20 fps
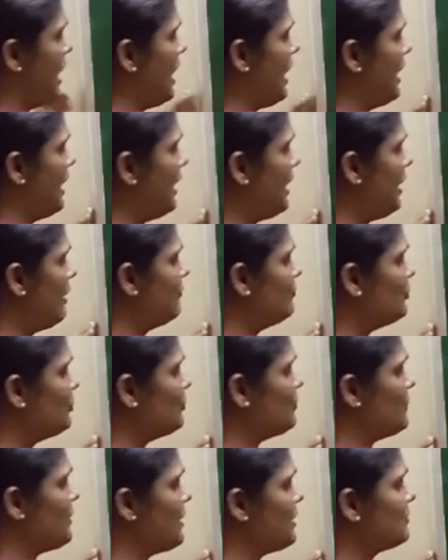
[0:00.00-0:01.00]
I have
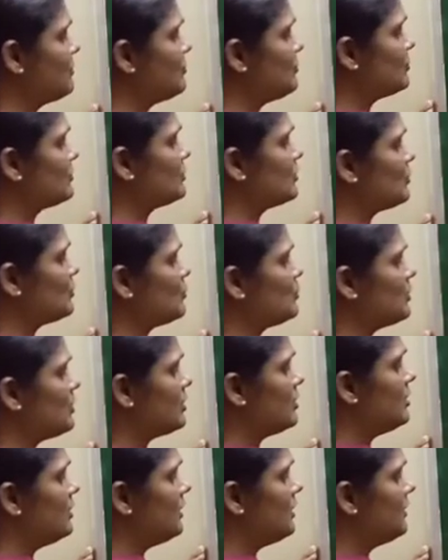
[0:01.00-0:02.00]
to make use of the
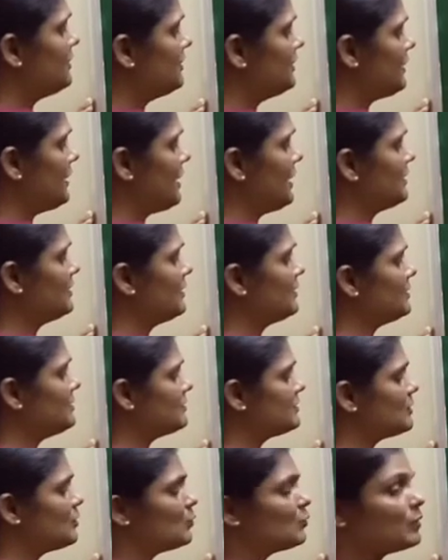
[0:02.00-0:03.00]
word tear, that
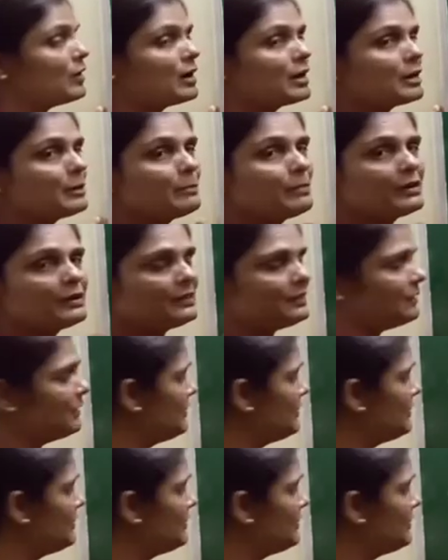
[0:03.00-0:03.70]
is the verb